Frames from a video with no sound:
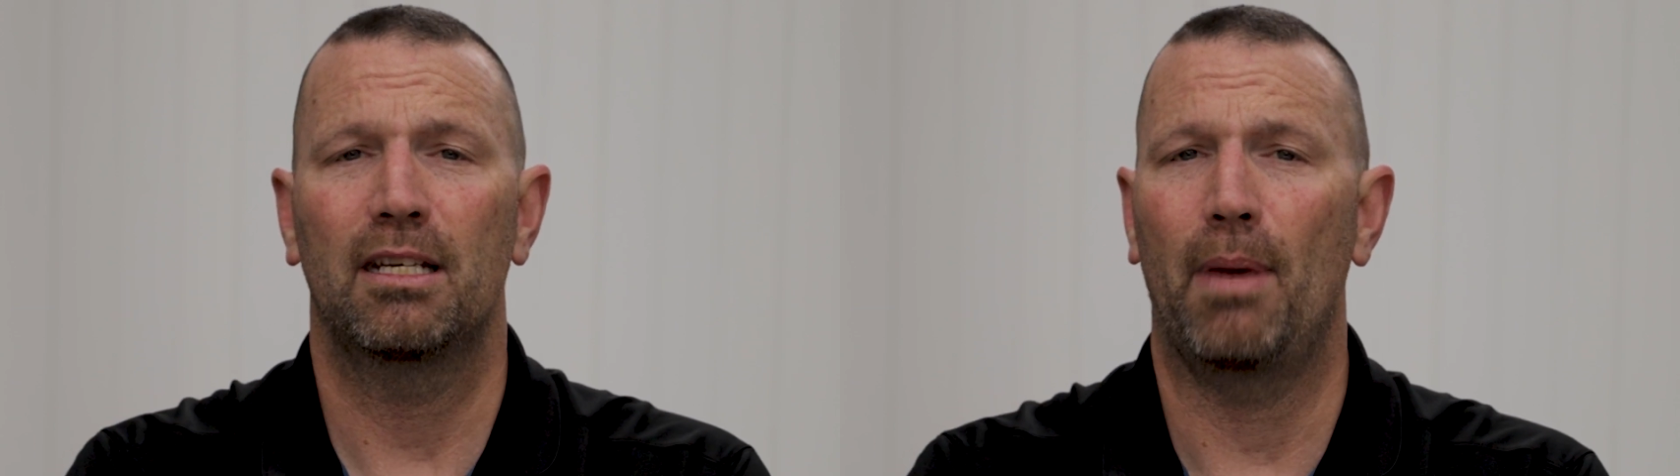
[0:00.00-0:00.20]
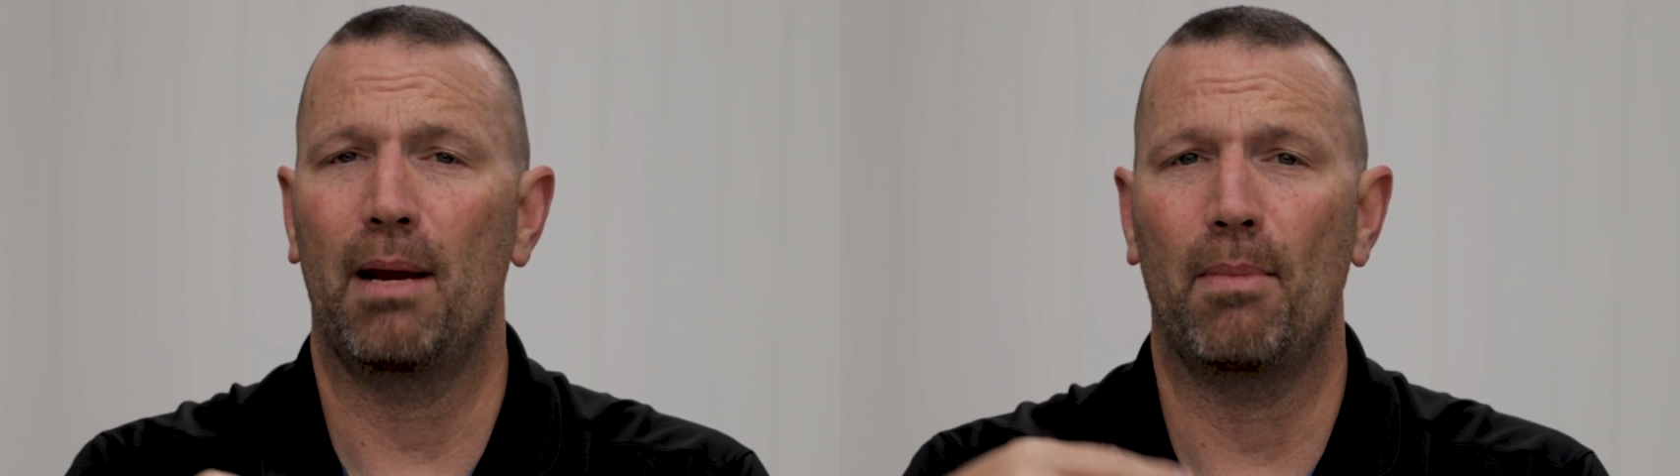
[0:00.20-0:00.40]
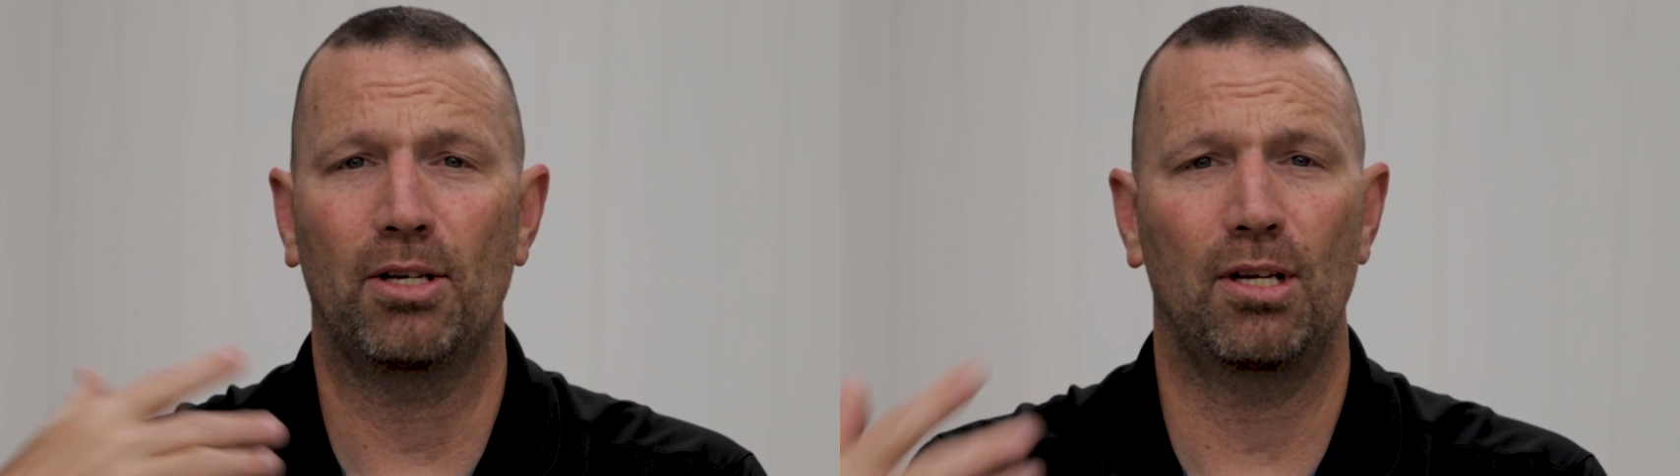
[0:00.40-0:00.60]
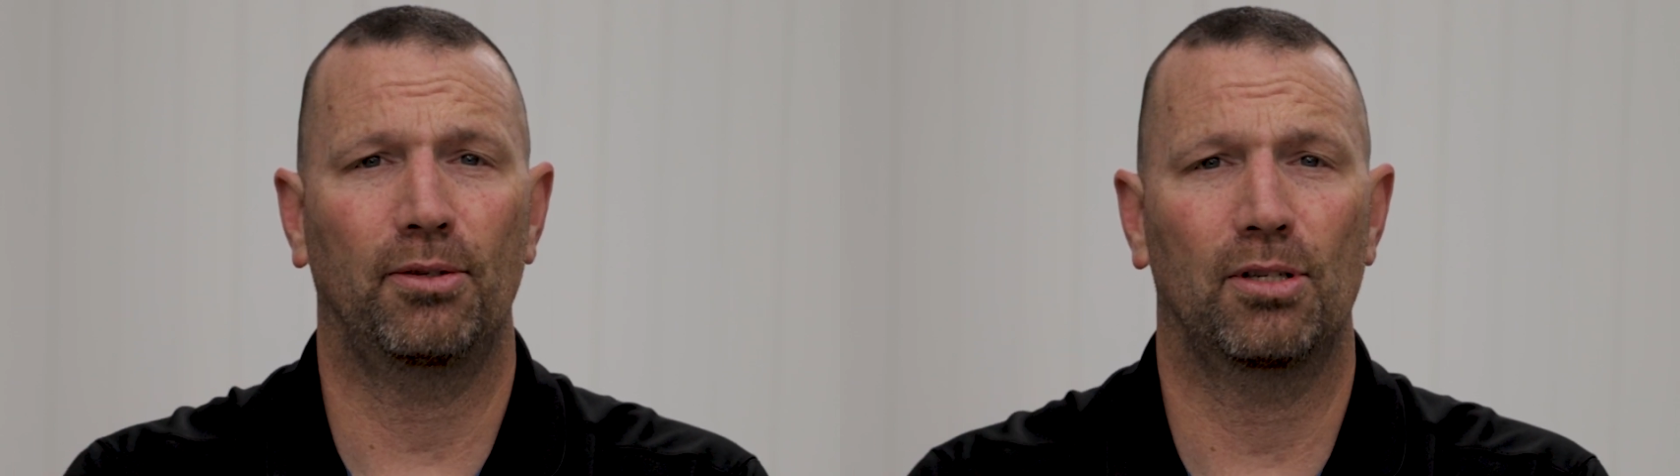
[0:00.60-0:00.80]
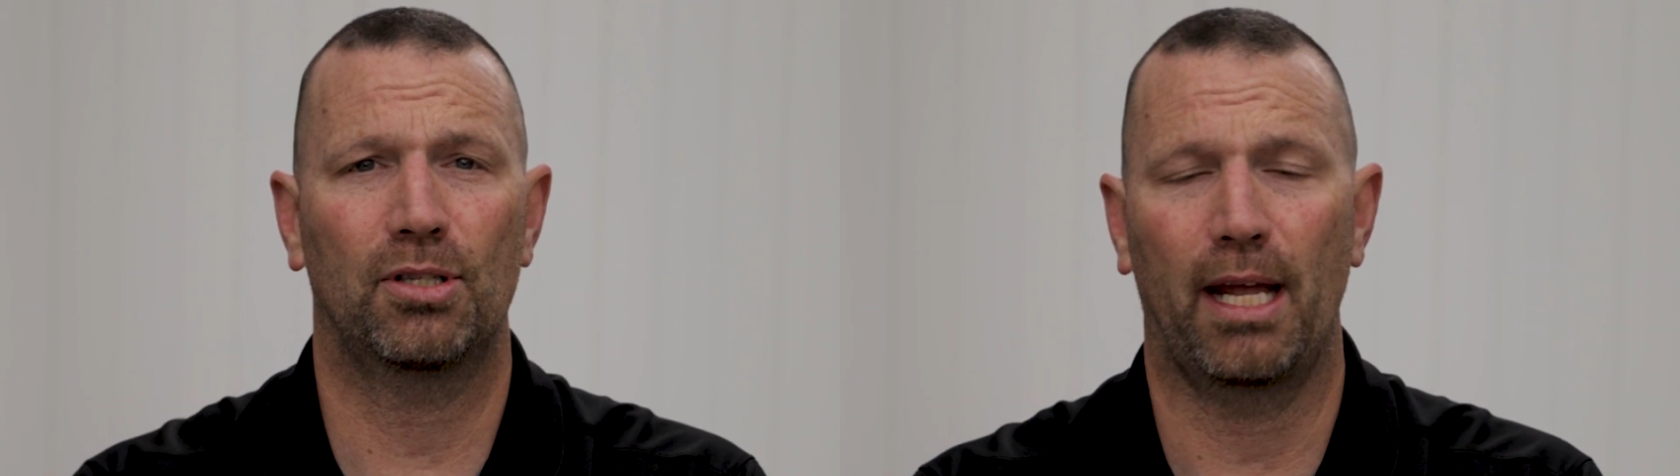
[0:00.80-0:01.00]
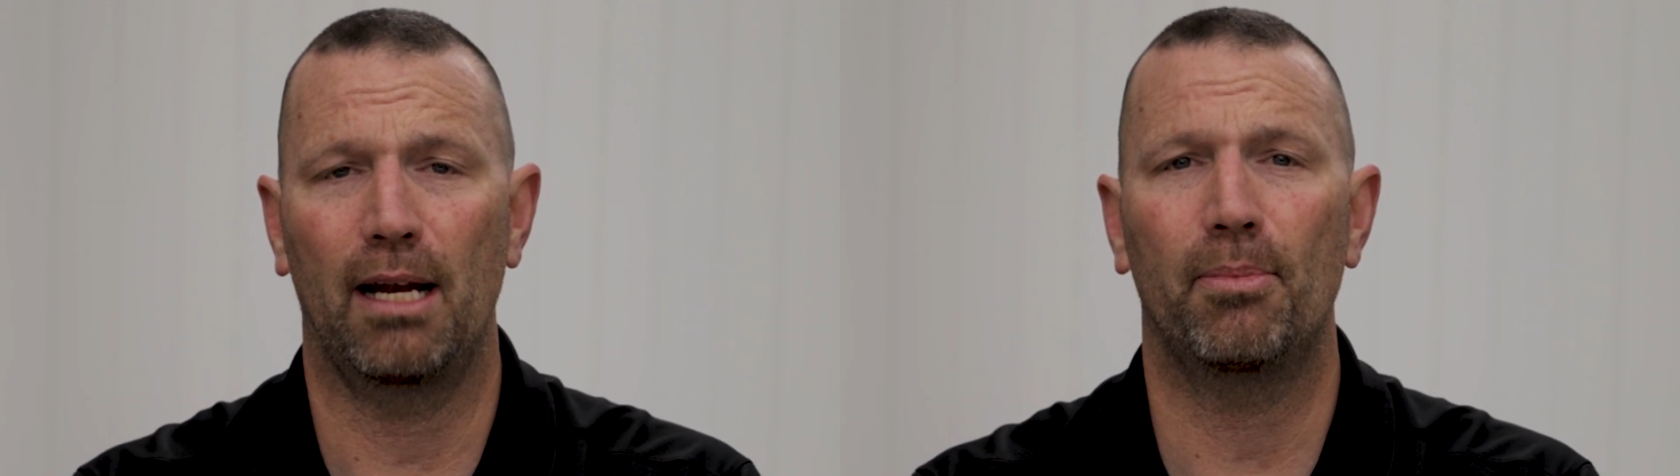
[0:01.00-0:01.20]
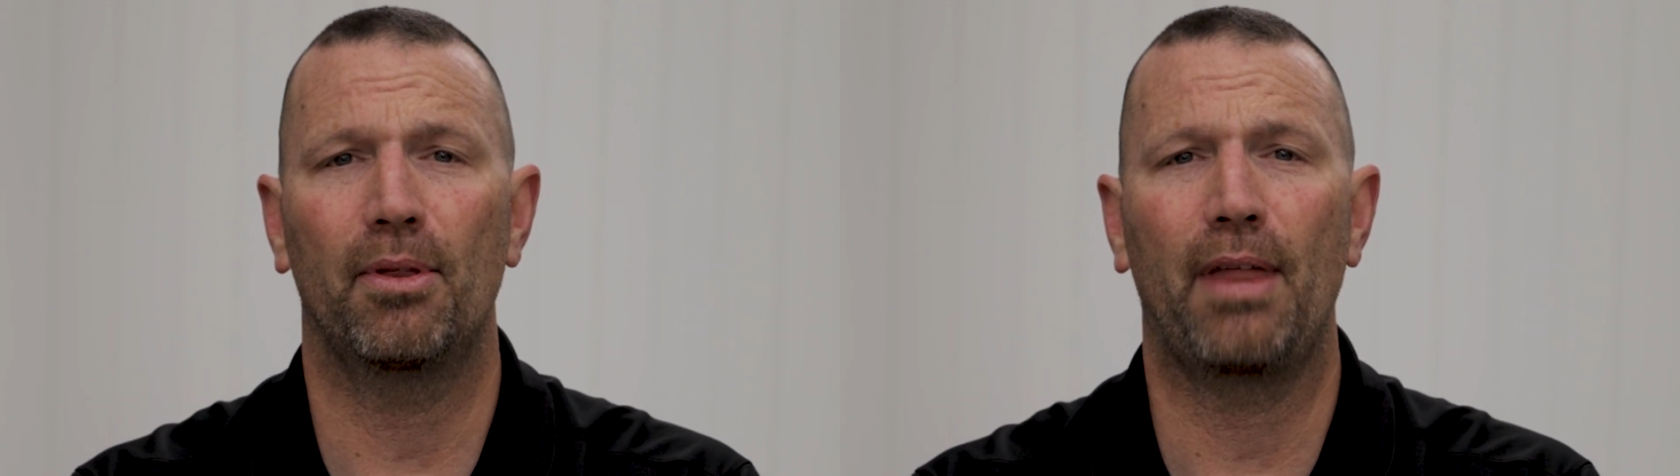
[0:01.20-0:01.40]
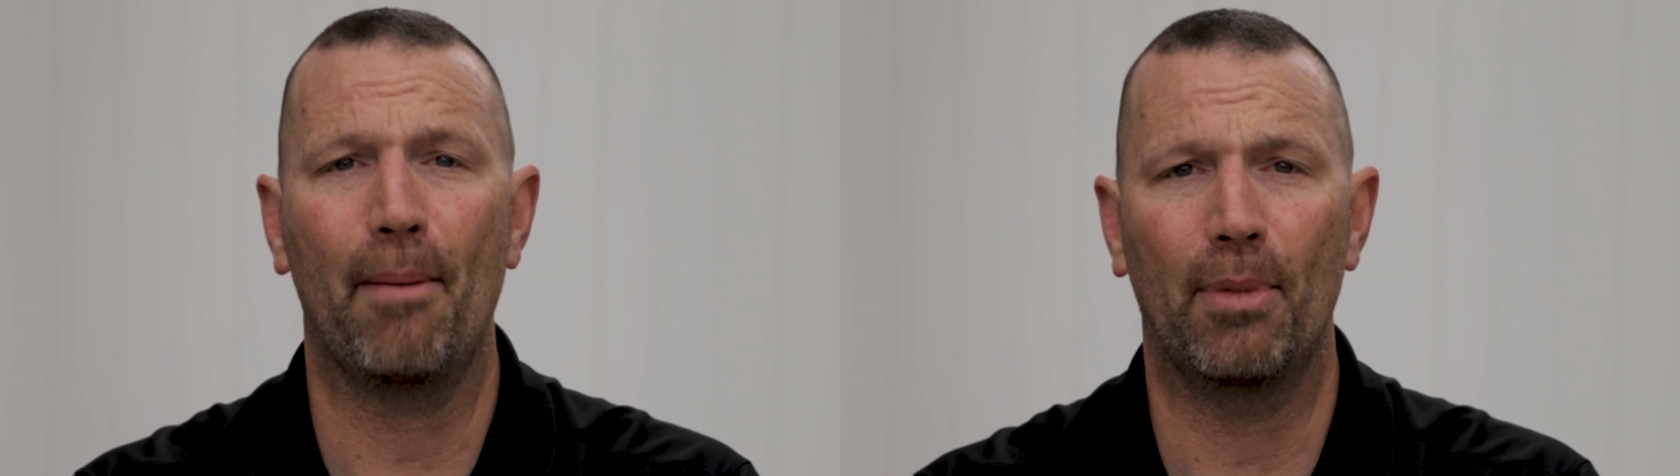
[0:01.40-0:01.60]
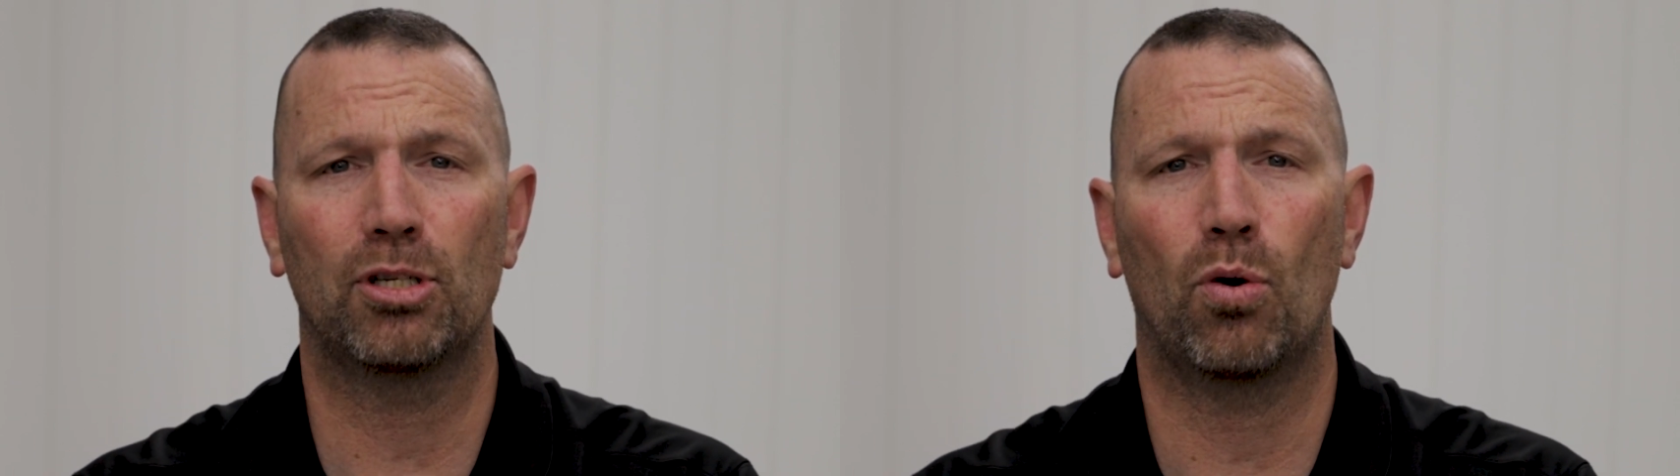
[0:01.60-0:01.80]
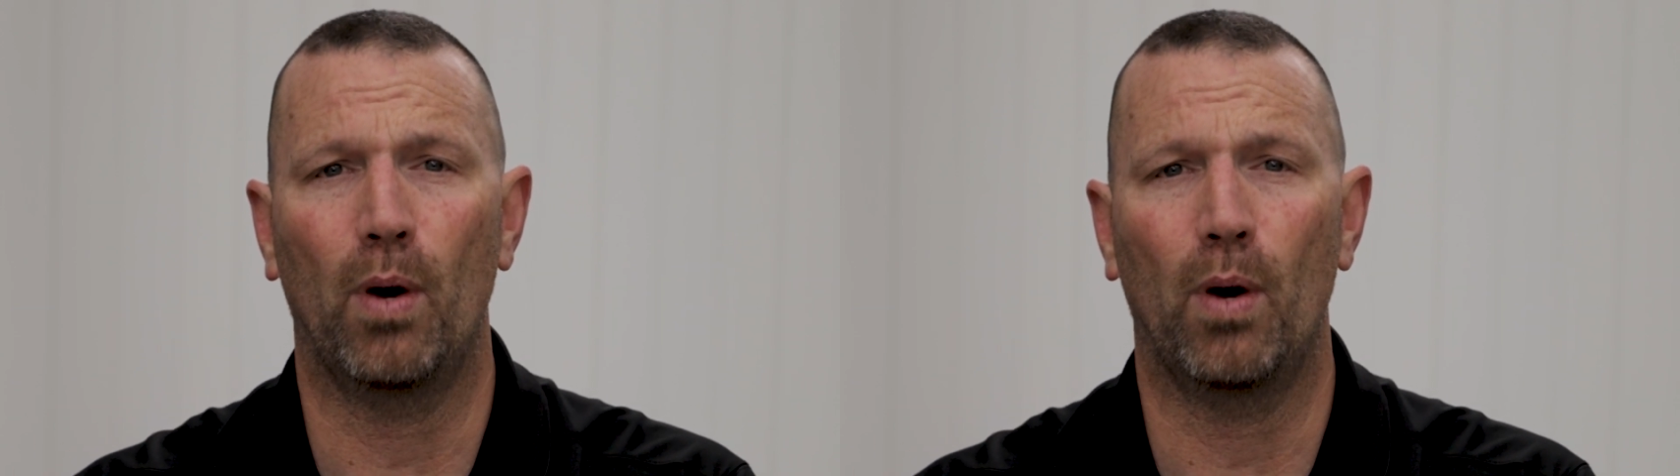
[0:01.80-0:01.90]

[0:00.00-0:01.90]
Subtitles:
to make my shelter setup that much